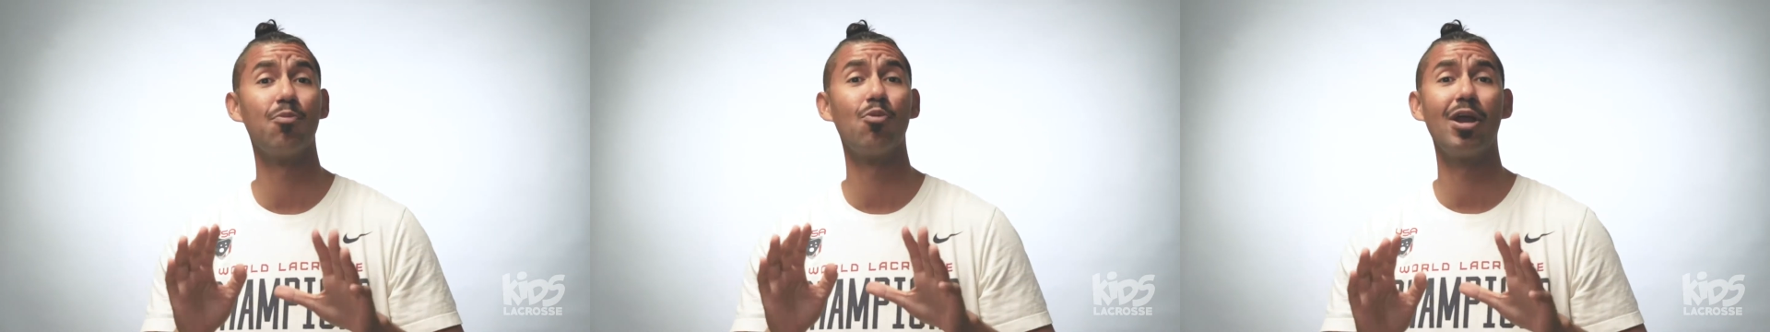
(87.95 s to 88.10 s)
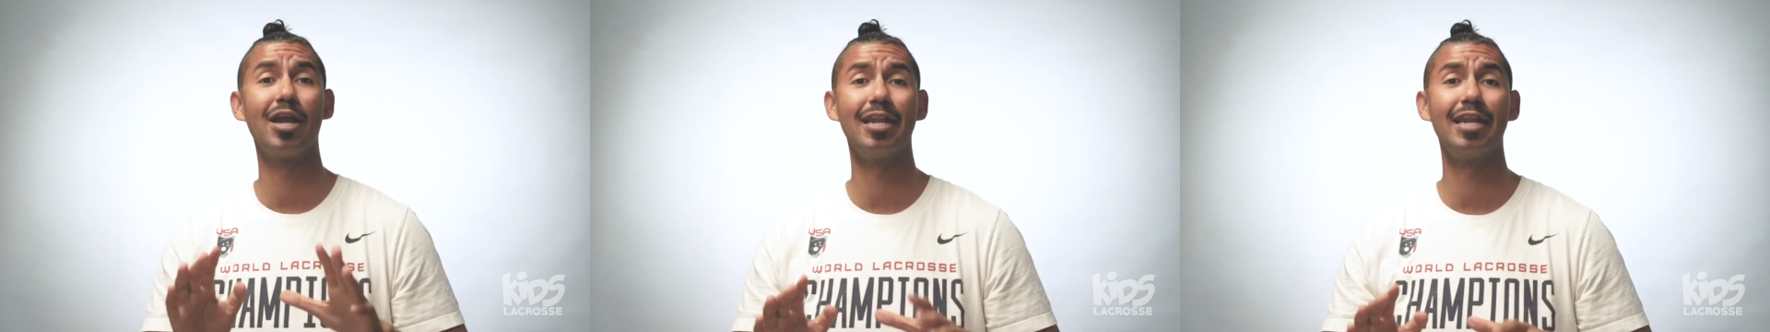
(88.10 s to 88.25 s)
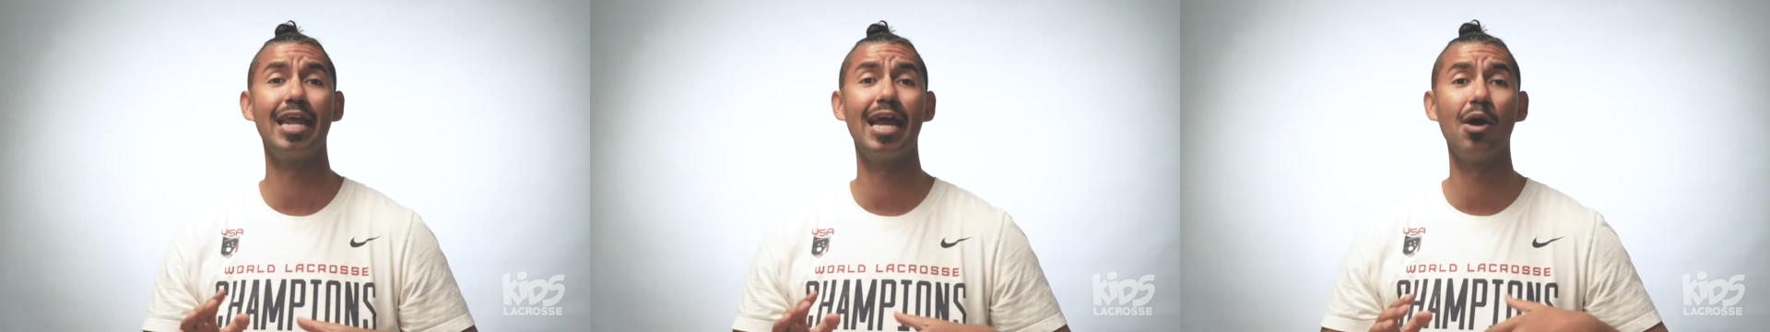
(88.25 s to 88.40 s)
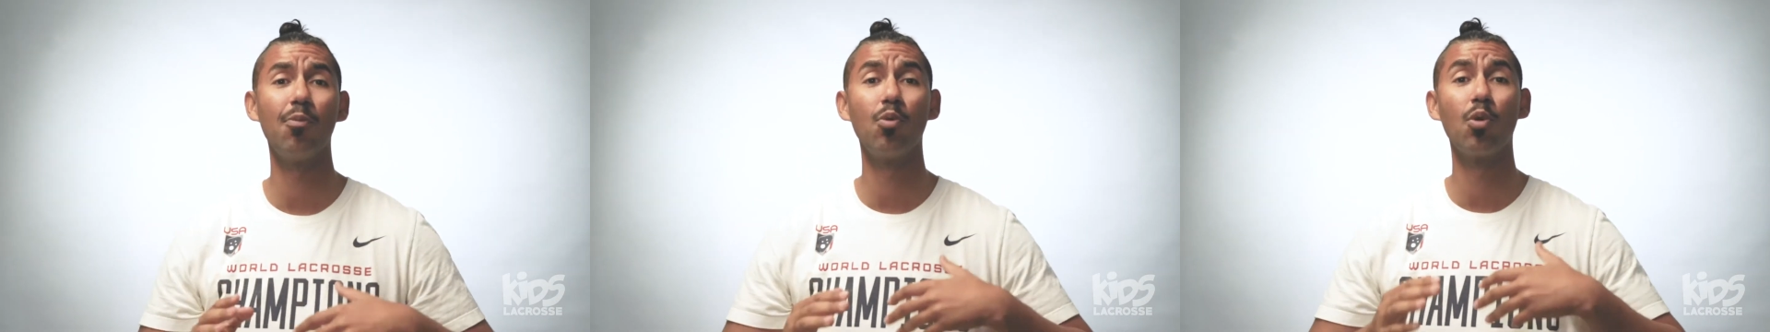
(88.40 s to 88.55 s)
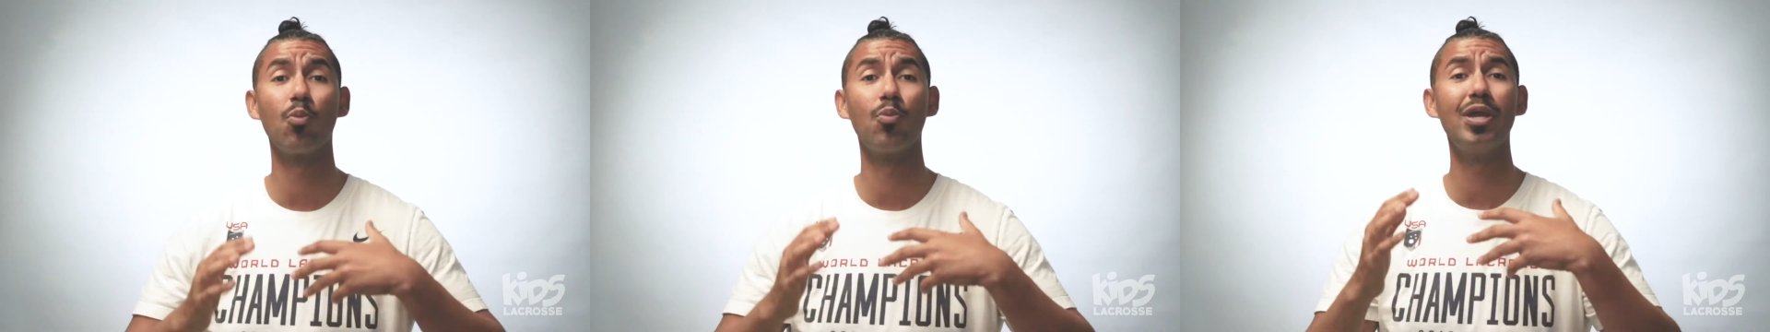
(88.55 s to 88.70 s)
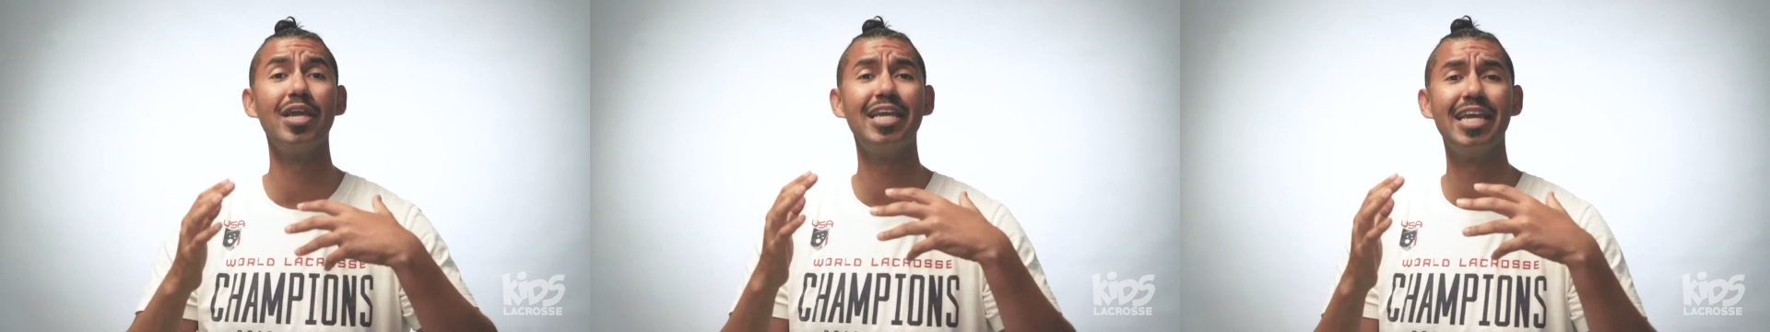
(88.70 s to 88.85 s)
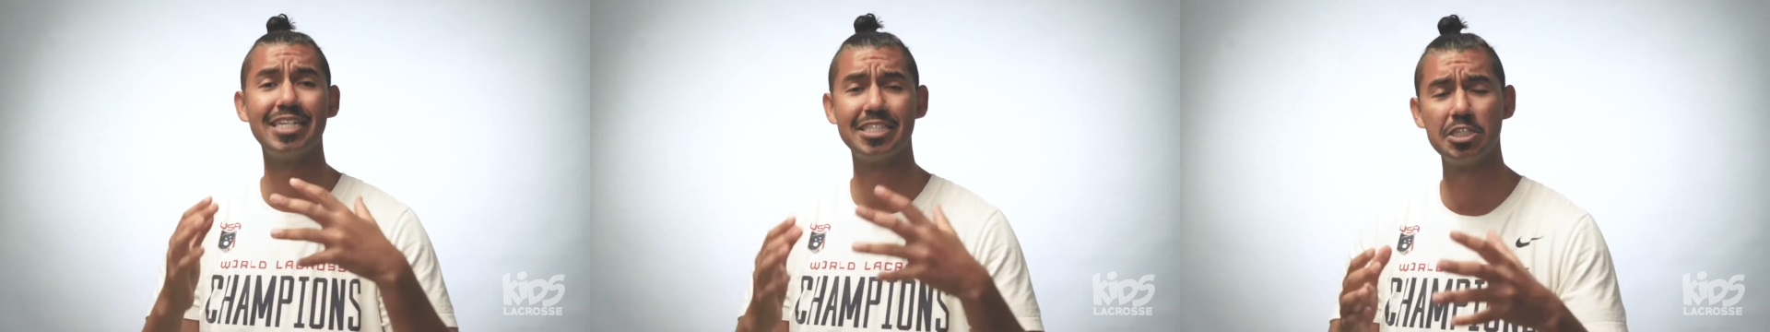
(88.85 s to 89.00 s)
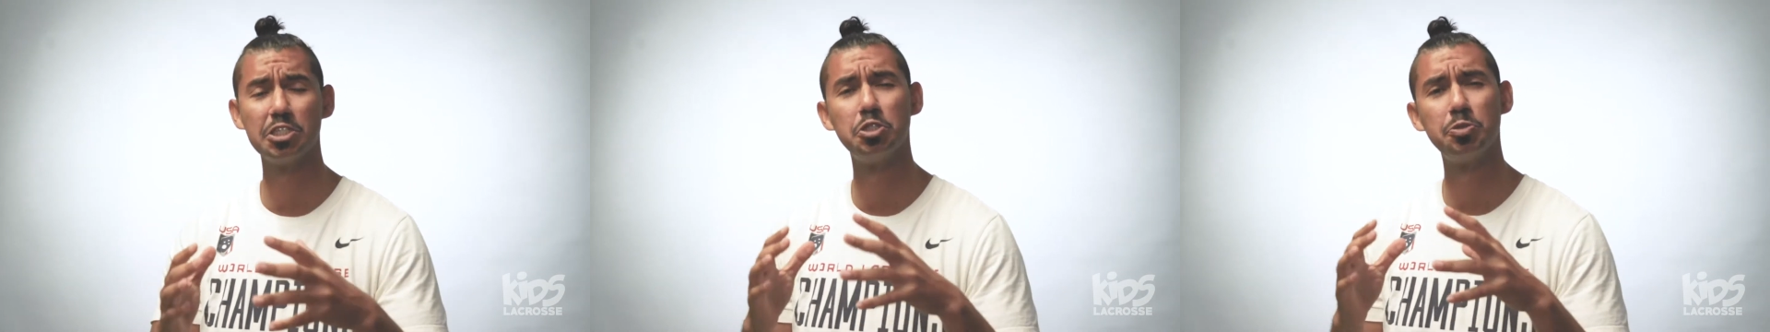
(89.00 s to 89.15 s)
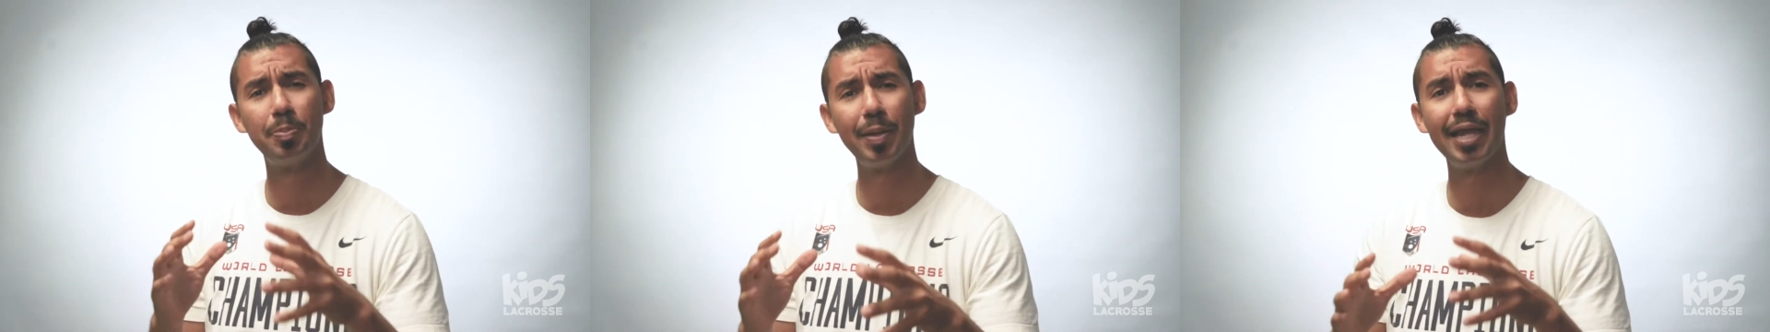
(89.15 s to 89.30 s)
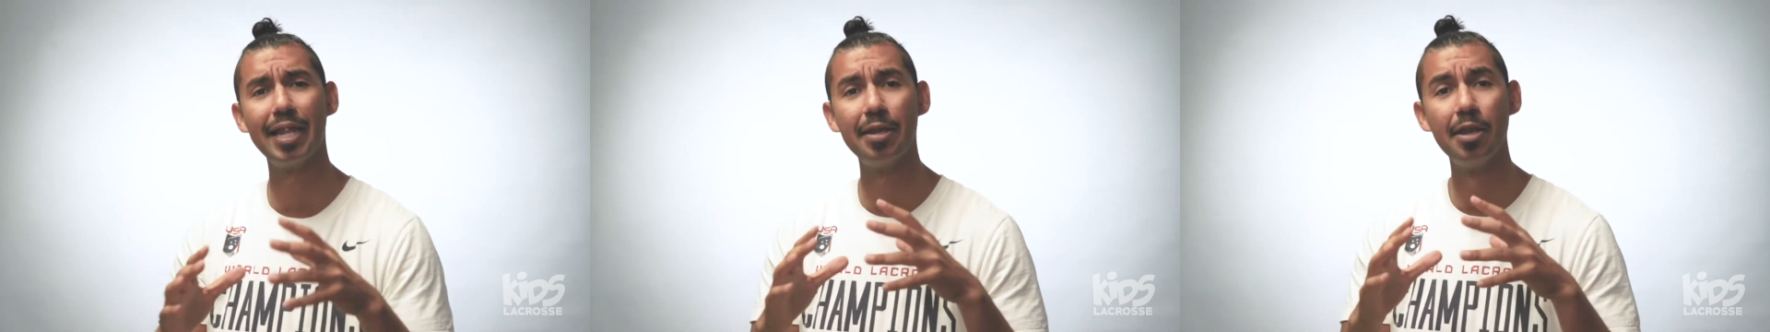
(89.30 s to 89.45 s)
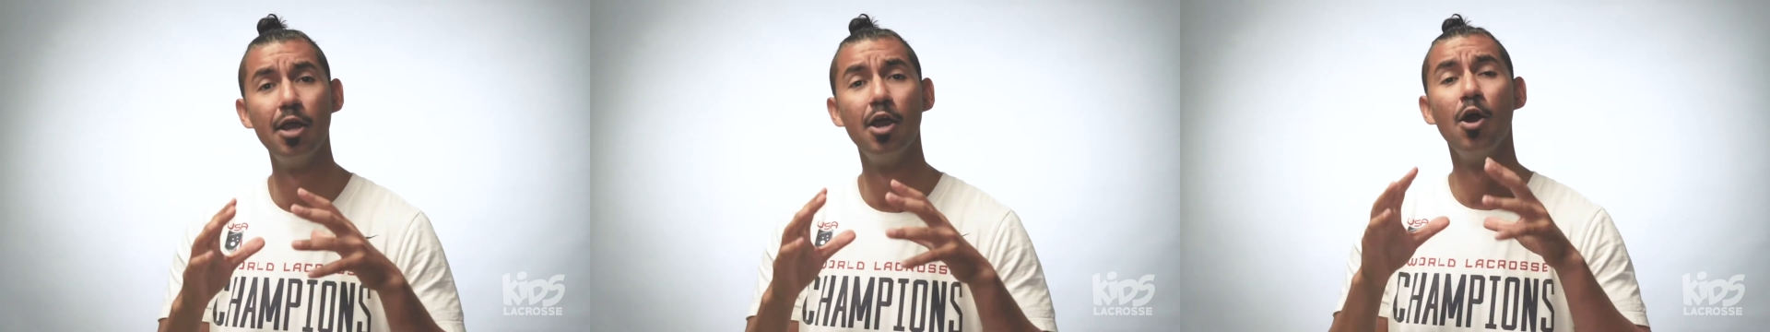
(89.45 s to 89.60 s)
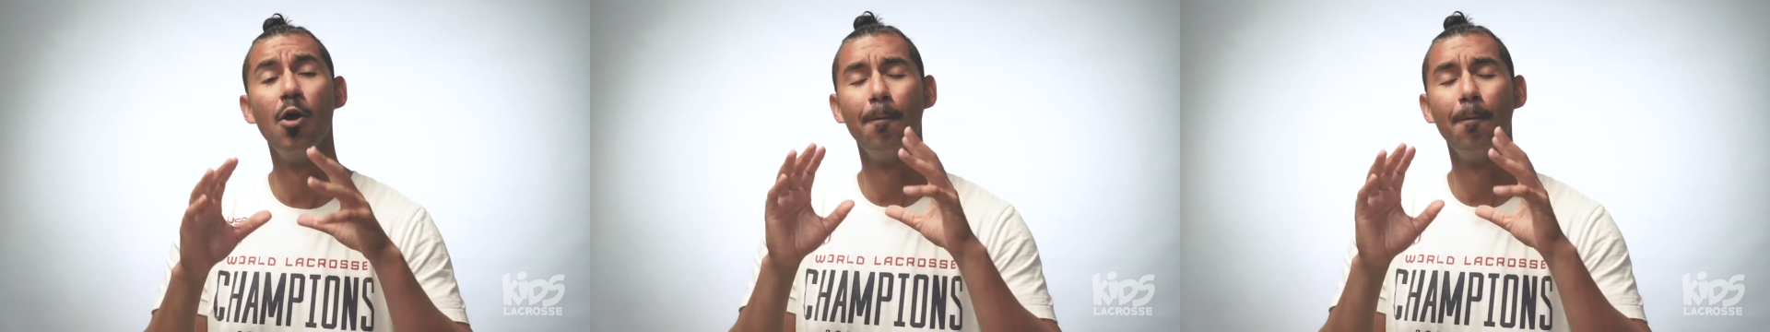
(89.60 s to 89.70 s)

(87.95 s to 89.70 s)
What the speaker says: right now where we get to spend